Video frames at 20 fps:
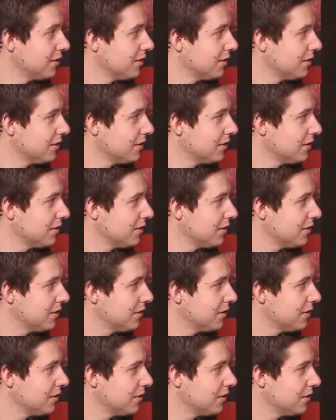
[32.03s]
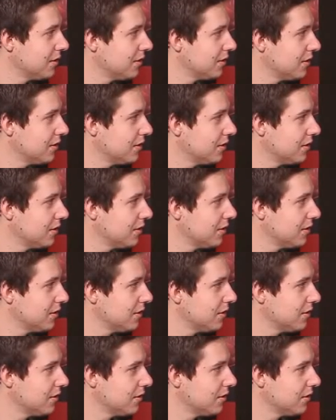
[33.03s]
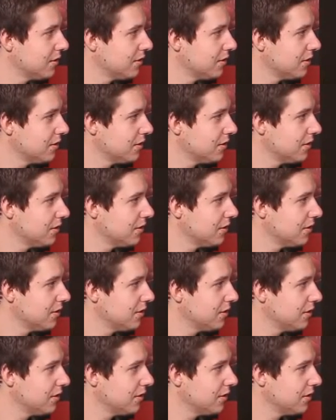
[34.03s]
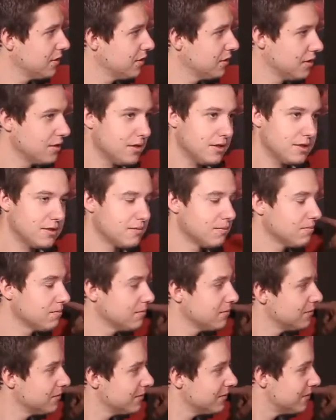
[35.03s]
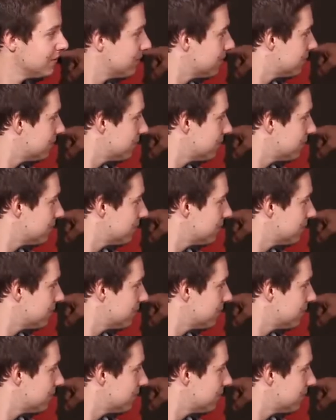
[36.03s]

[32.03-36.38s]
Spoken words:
This person isn't speaking.